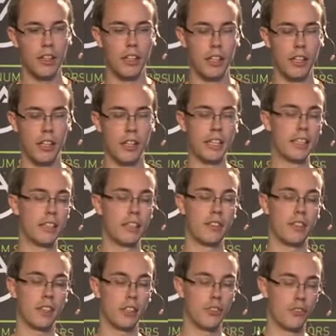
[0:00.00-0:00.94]

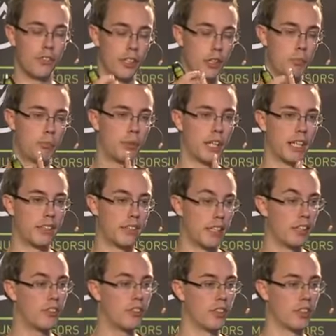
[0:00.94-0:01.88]
aliasing on very bright
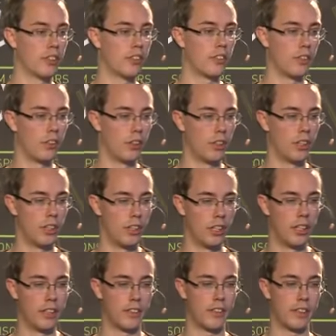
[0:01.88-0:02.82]
edges
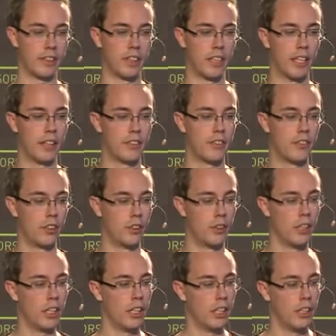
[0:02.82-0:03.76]
and things like that.
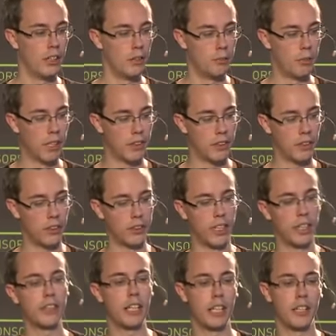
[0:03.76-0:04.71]
So, but on
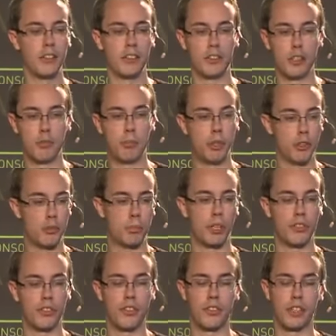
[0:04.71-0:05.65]
the other hand, the
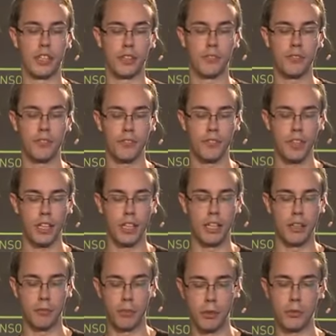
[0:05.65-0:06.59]
post-processing
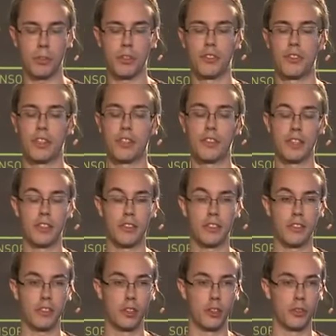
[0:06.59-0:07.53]

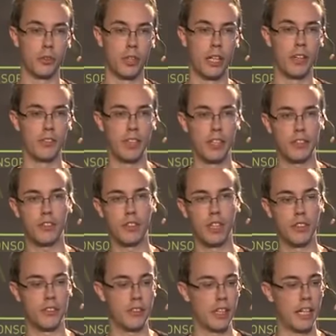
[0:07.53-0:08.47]
anti-aliasing solution we have, that
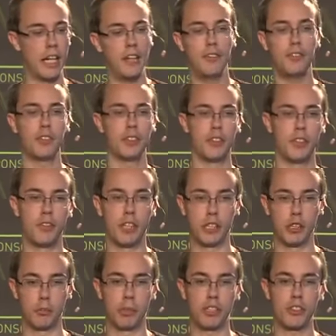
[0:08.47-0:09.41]
runs after the
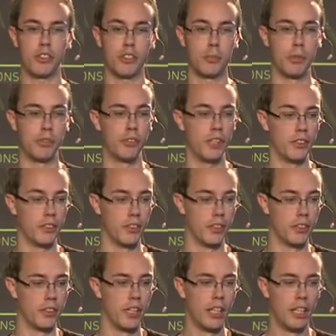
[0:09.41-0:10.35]
final picture has been
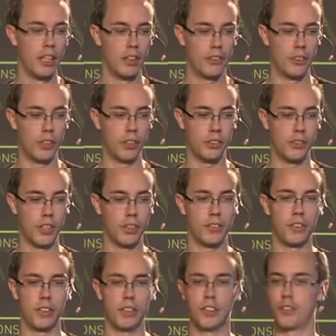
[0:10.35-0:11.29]
rendered. So it
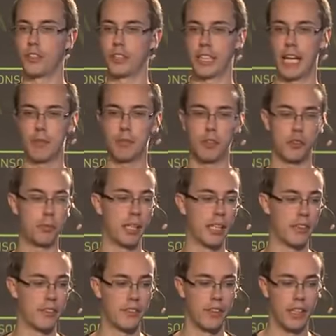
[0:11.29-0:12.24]
runs in a different gamma
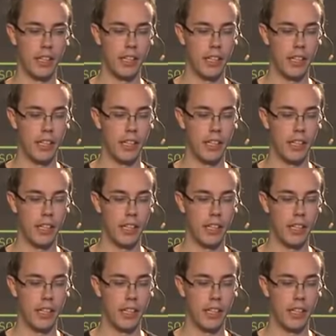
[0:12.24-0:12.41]
space,